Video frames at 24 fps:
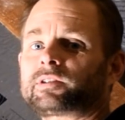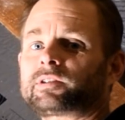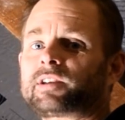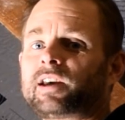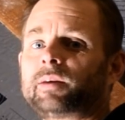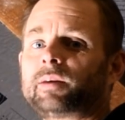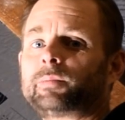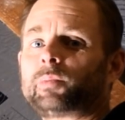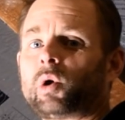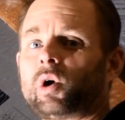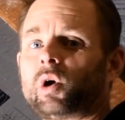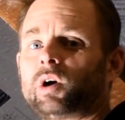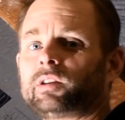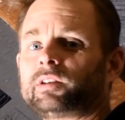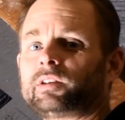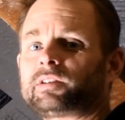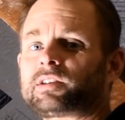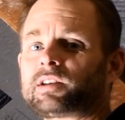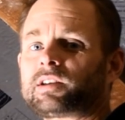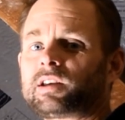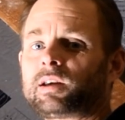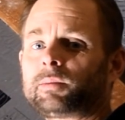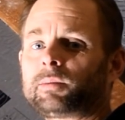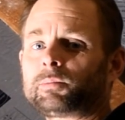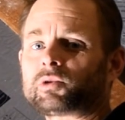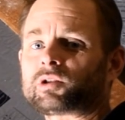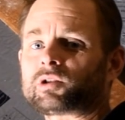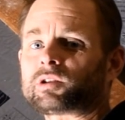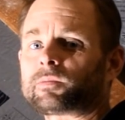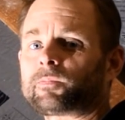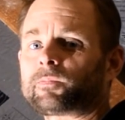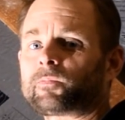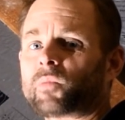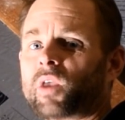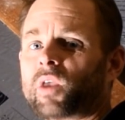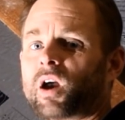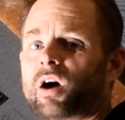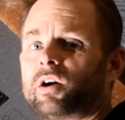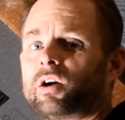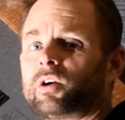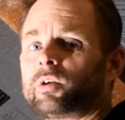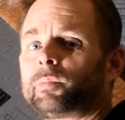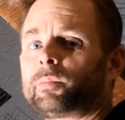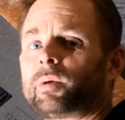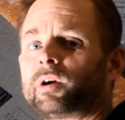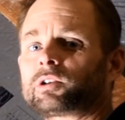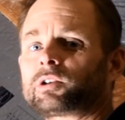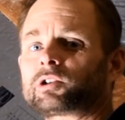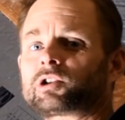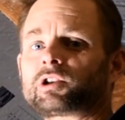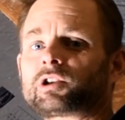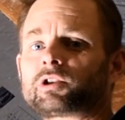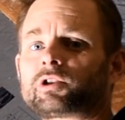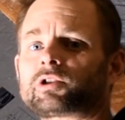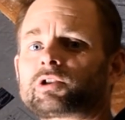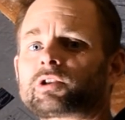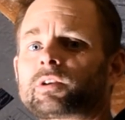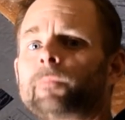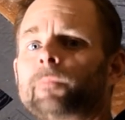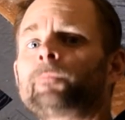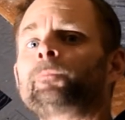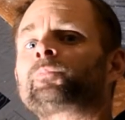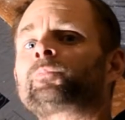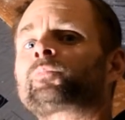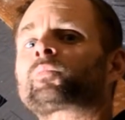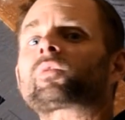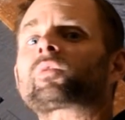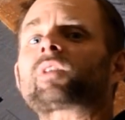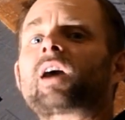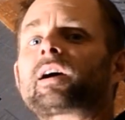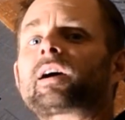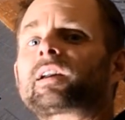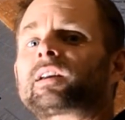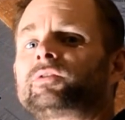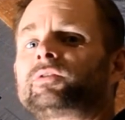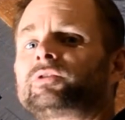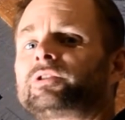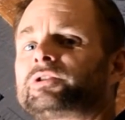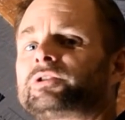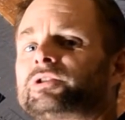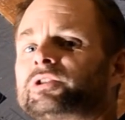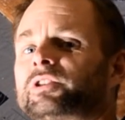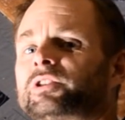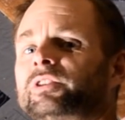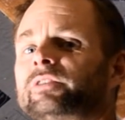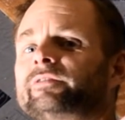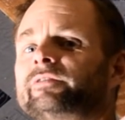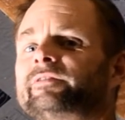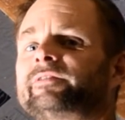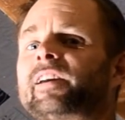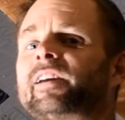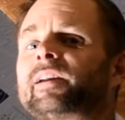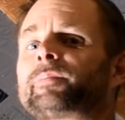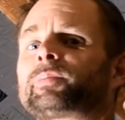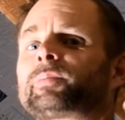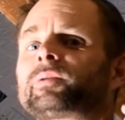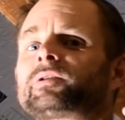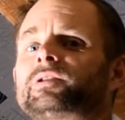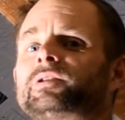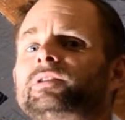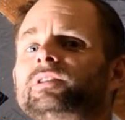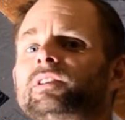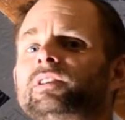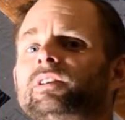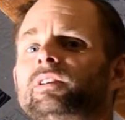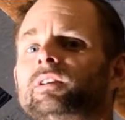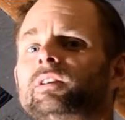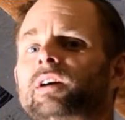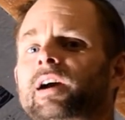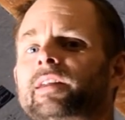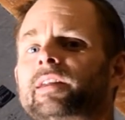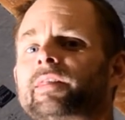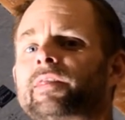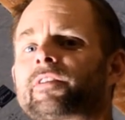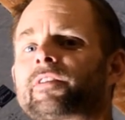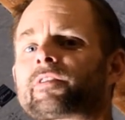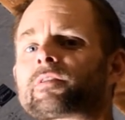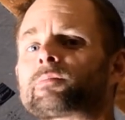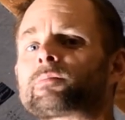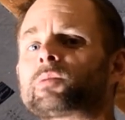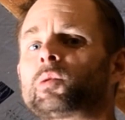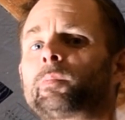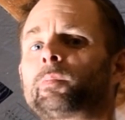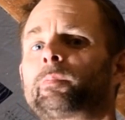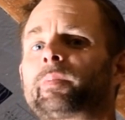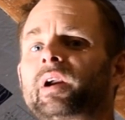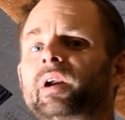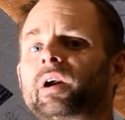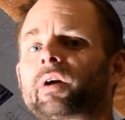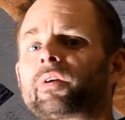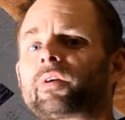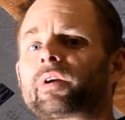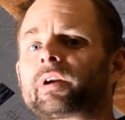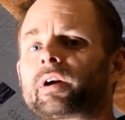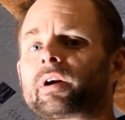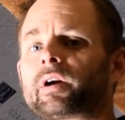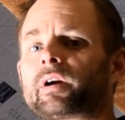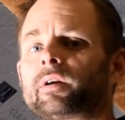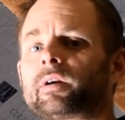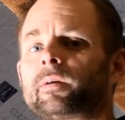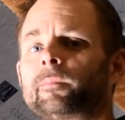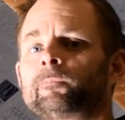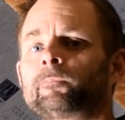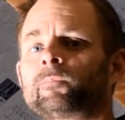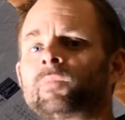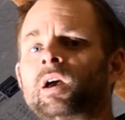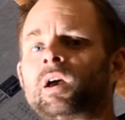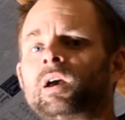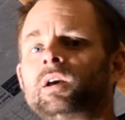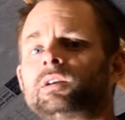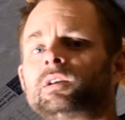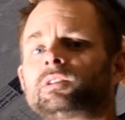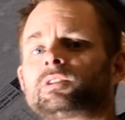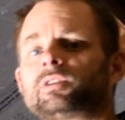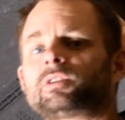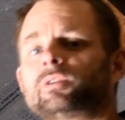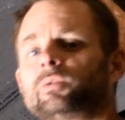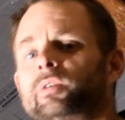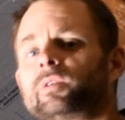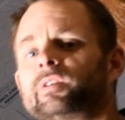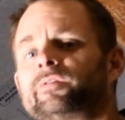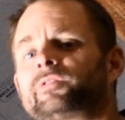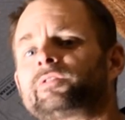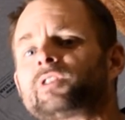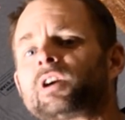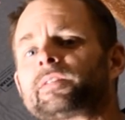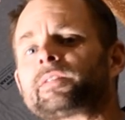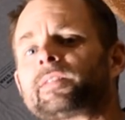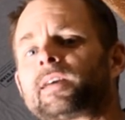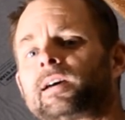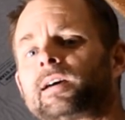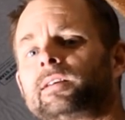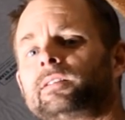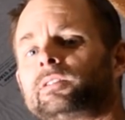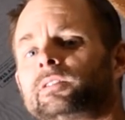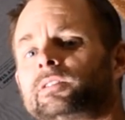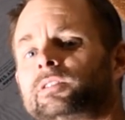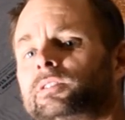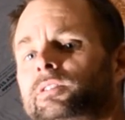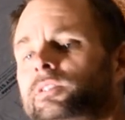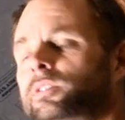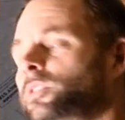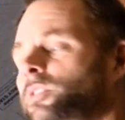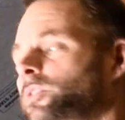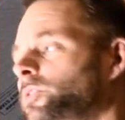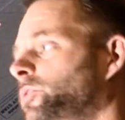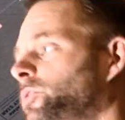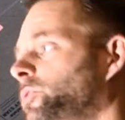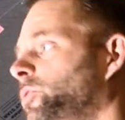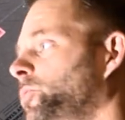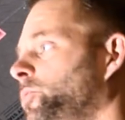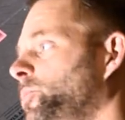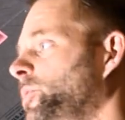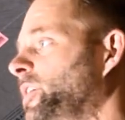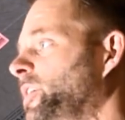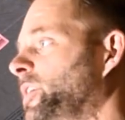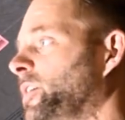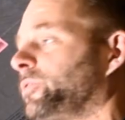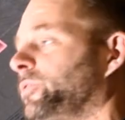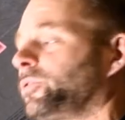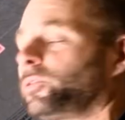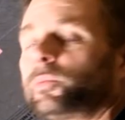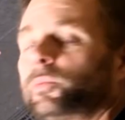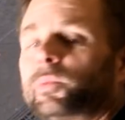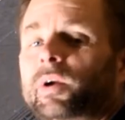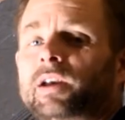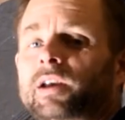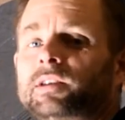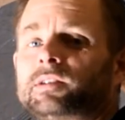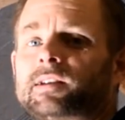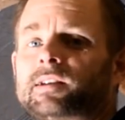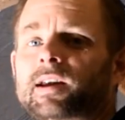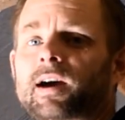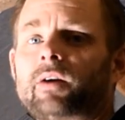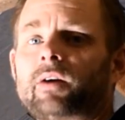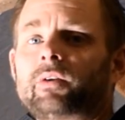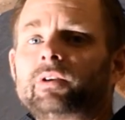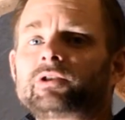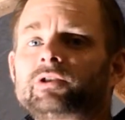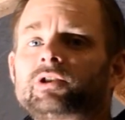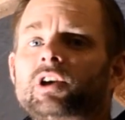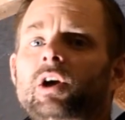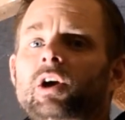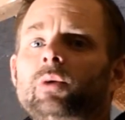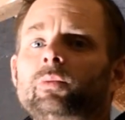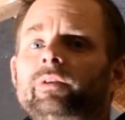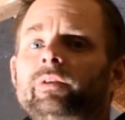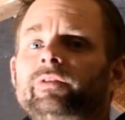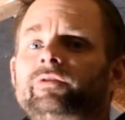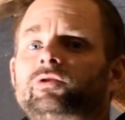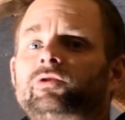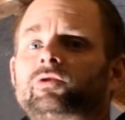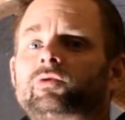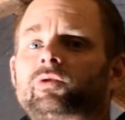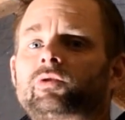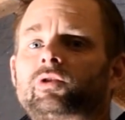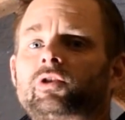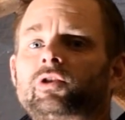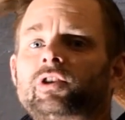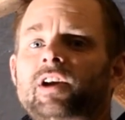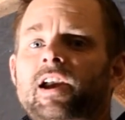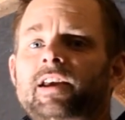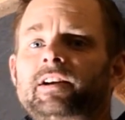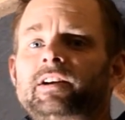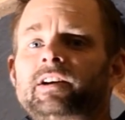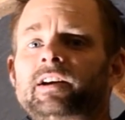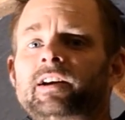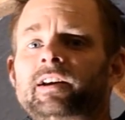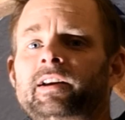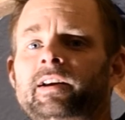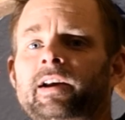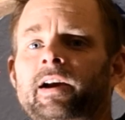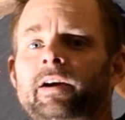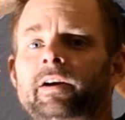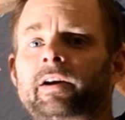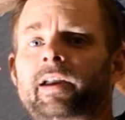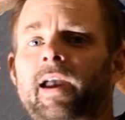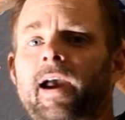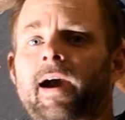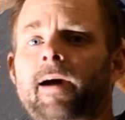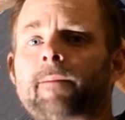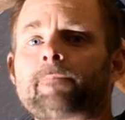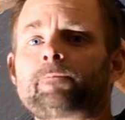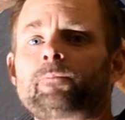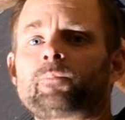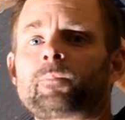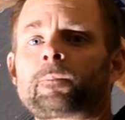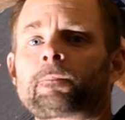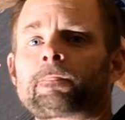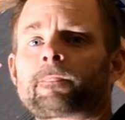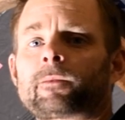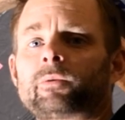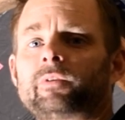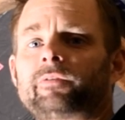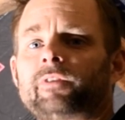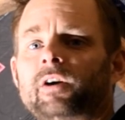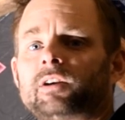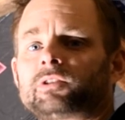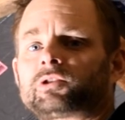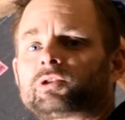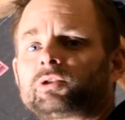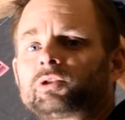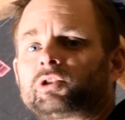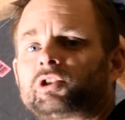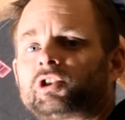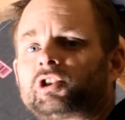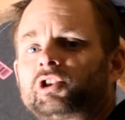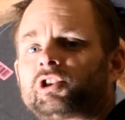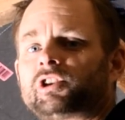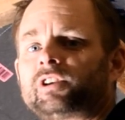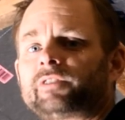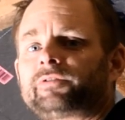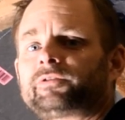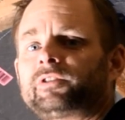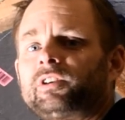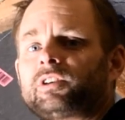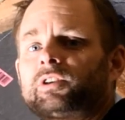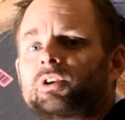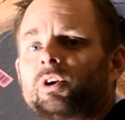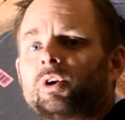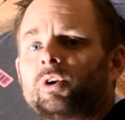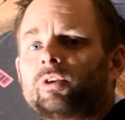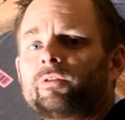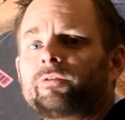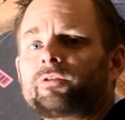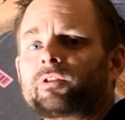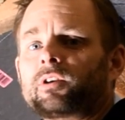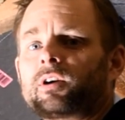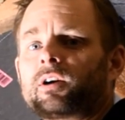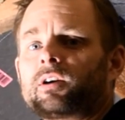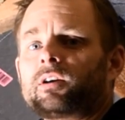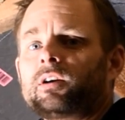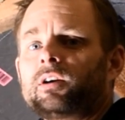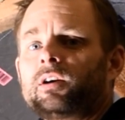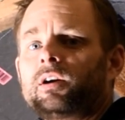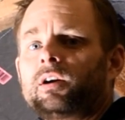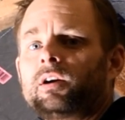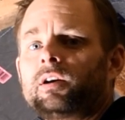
tape all the seams, all the punctures, and that gives us a good vapor seal and thermal barrier. So we've done that in 3 different ways now. Is we've created an air gap, we've also shifted over